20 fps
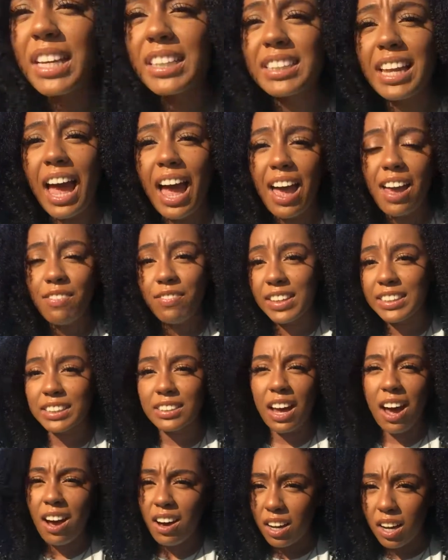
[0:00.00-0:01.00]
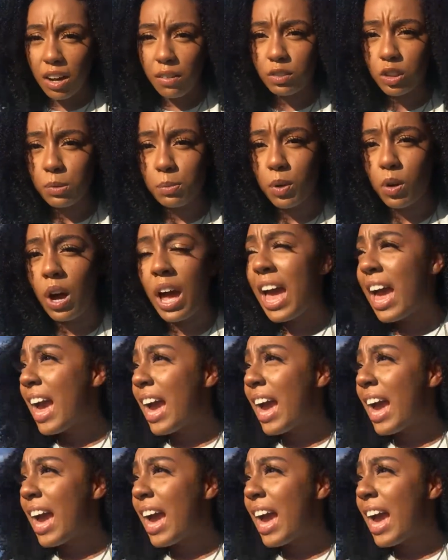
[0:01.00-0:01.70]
is that if it's not uncomfortable,